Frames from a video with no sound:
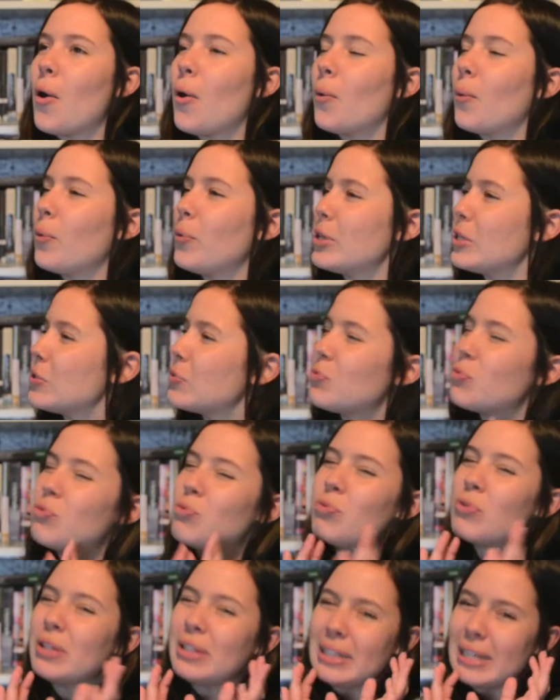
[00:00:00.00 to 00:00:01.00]
was
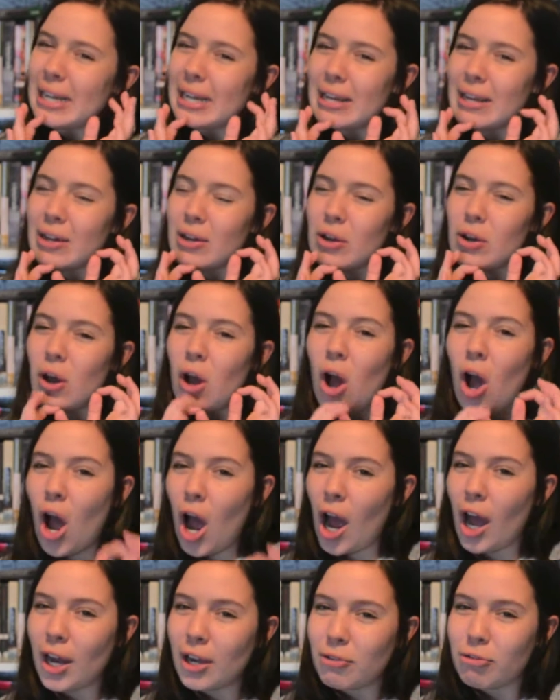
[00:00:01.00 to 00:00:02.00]
really
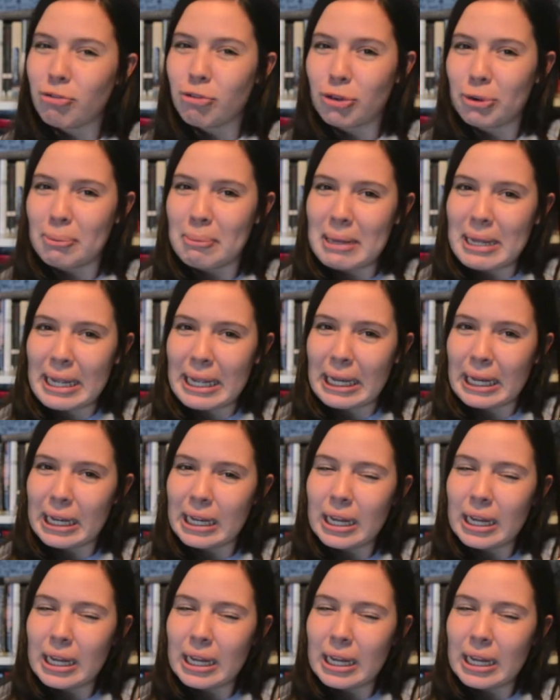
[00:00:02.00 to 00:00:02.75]
odd for me.